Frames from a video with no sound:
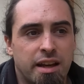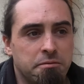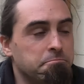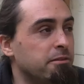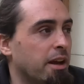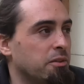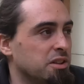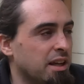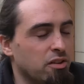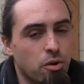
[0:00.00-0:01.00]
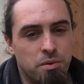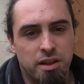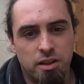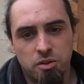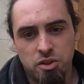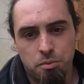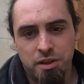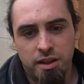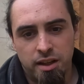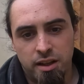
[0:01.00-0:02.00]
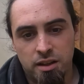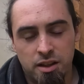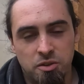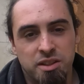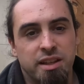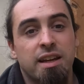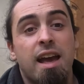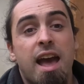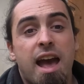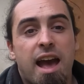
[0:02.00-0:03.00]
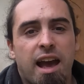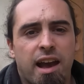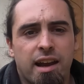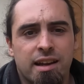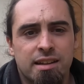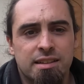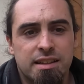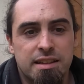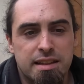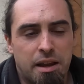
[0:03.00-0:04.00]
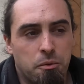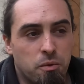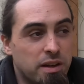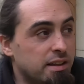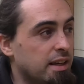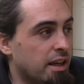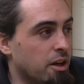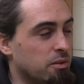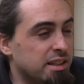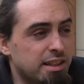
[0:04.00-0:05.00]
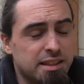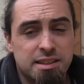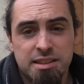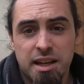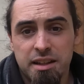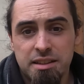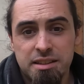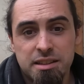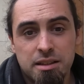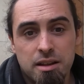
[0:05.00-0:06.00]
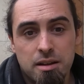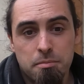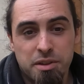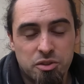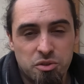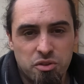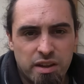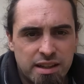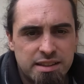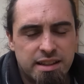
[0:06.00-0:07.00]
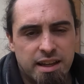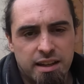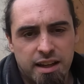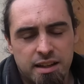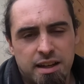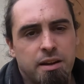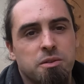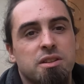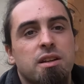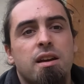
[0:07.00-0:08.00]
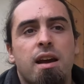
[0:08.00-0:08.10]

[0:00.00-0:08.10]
And yeah, we just kept opening it and closing it, and now it goes in nice and tight, but it's also easier getting it in and out.